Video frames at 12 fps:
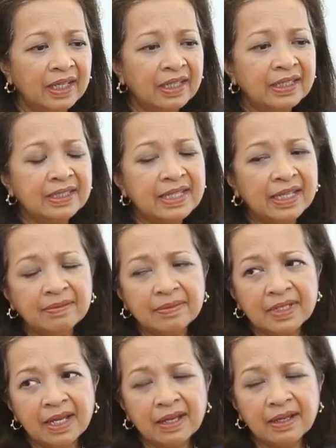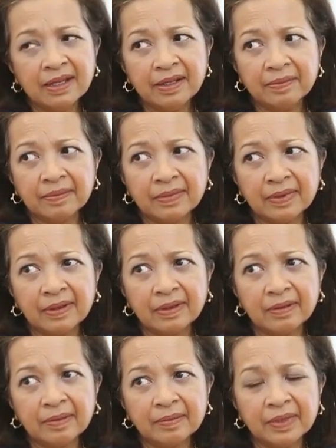At the same time,
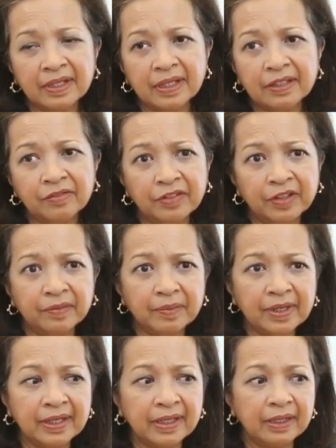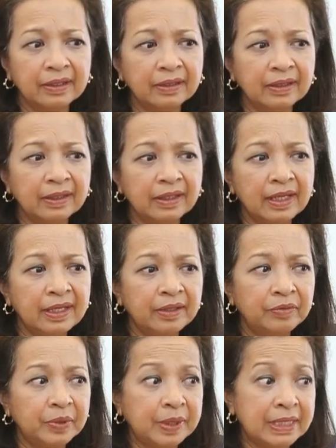another friend of mine and
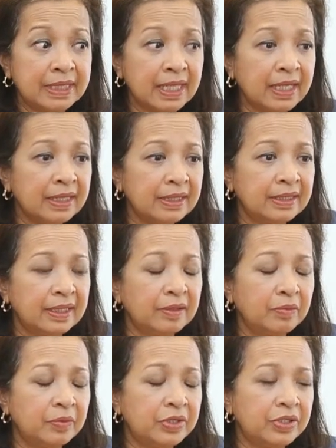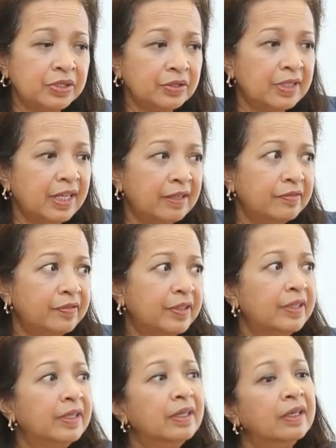I, we decided that we should have
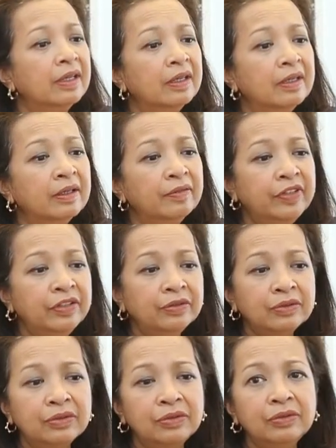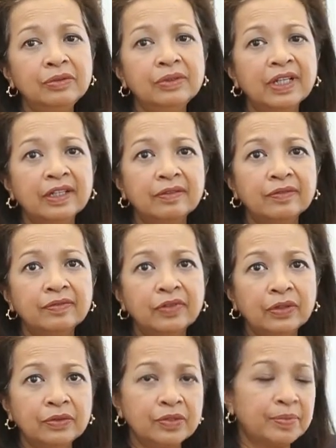a video crew that
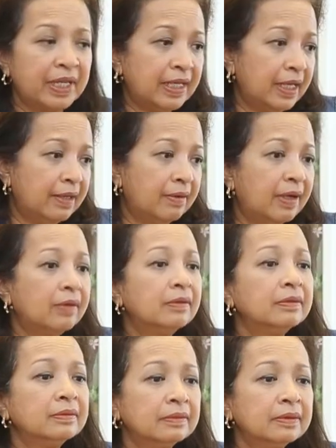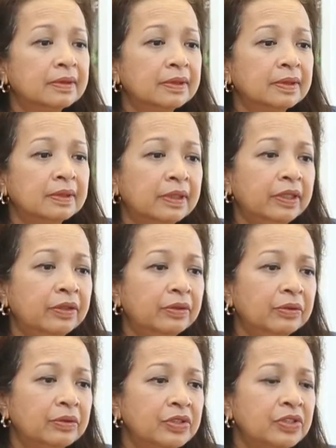follows my dad around, mm-hmm. you
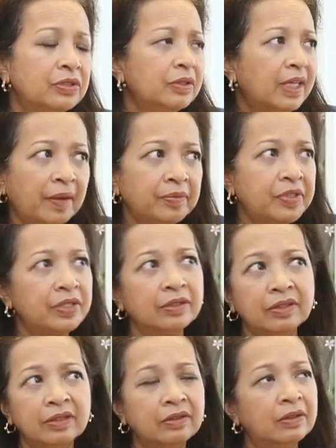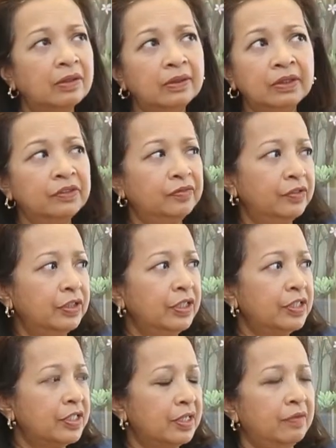know, just to capture all the
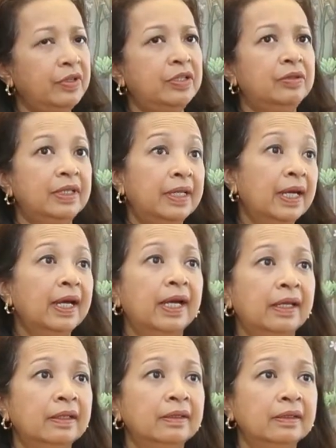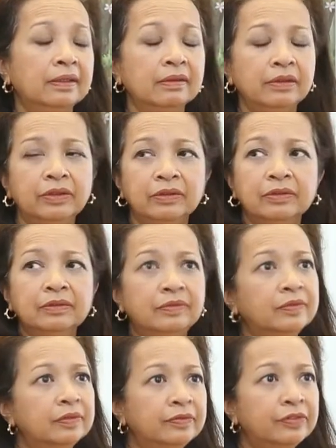footage that we could get, you know,
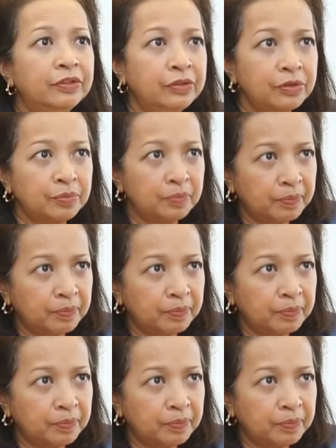for you